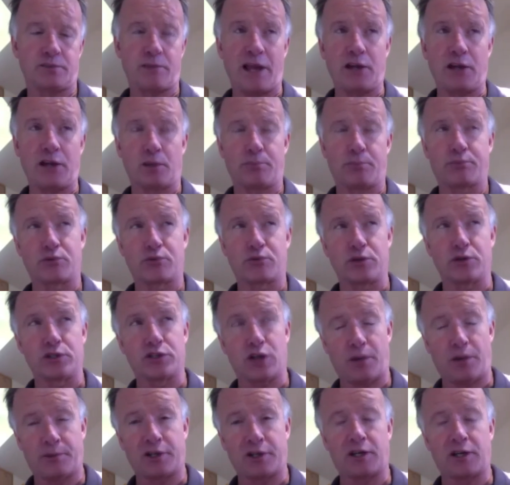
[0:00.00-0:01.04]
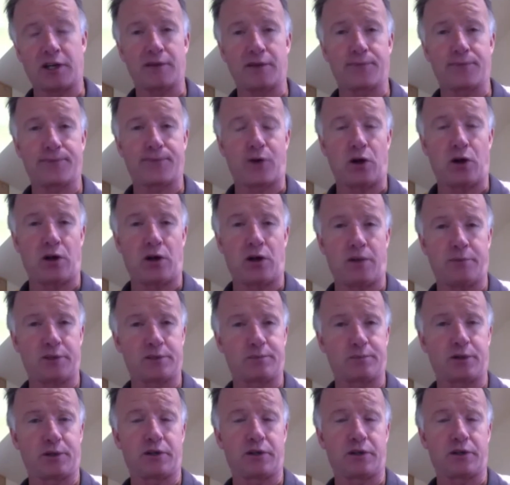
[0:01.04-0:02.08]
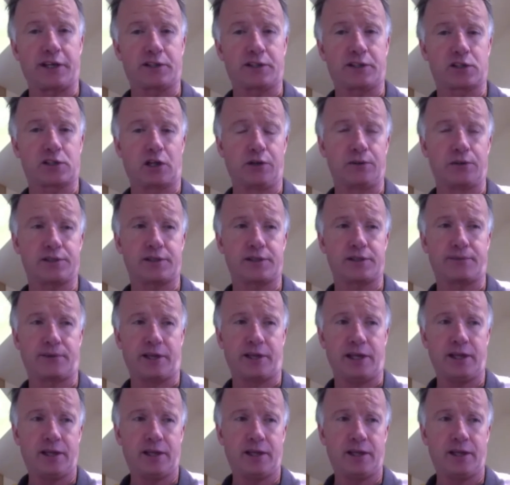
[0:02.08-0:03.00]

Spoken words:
made up predominantly of farmers, but not exclusively.